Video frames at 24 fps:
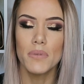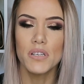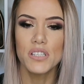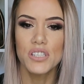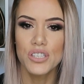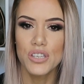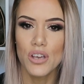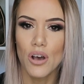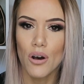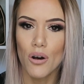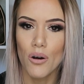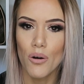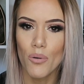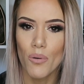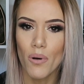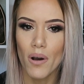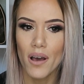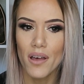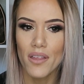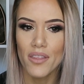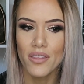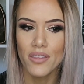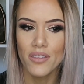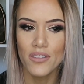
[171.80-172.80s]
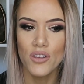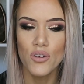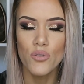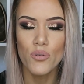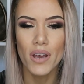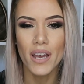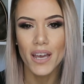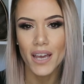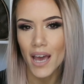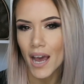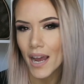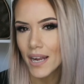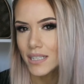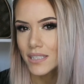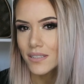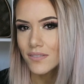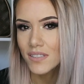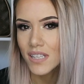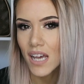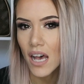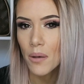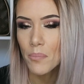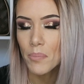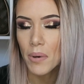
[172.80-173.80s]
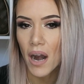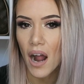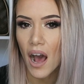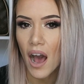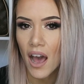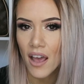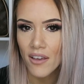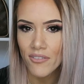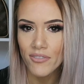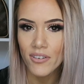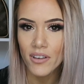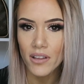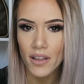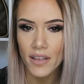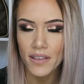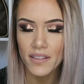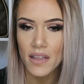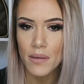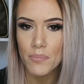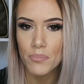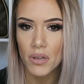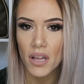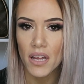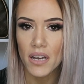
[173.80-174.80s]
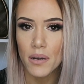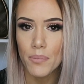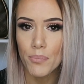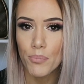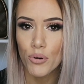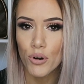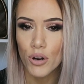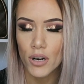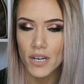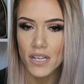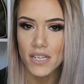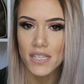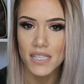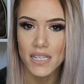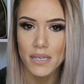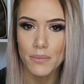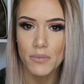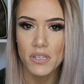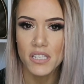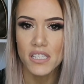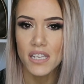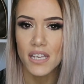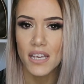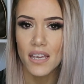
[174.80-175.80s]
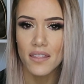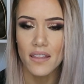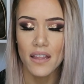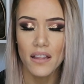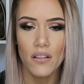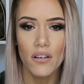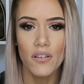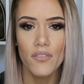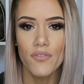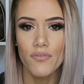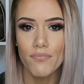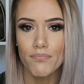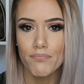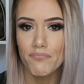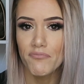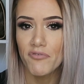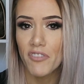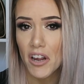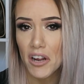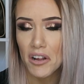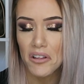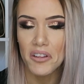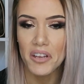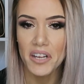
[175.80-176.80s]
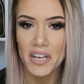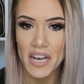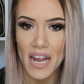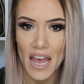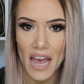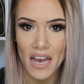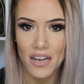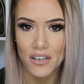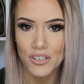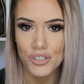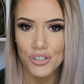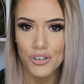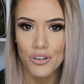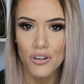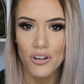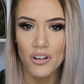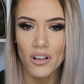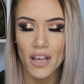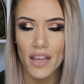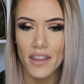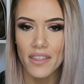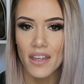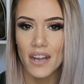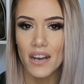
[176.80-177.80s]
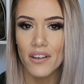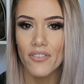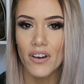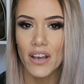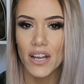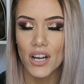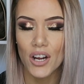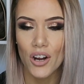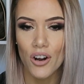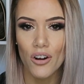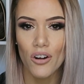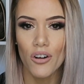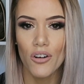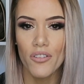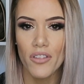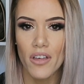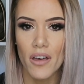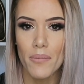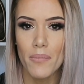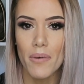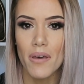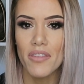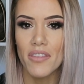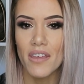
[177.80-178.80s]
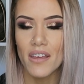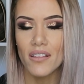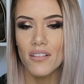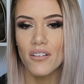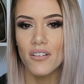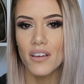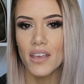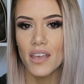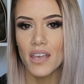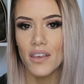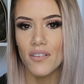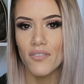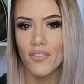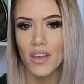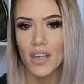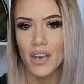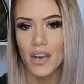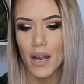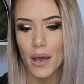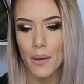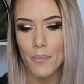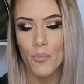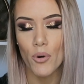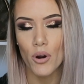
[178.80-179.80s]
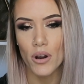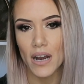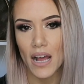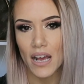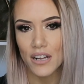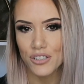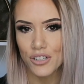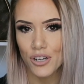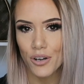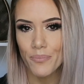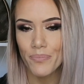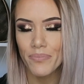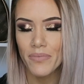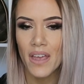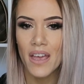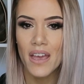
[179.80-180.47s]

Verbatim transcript: So you can kind of tell, but I feel like they blend pretty seamlessly and they look fairly natural. And then if I curl them, they look even more natural.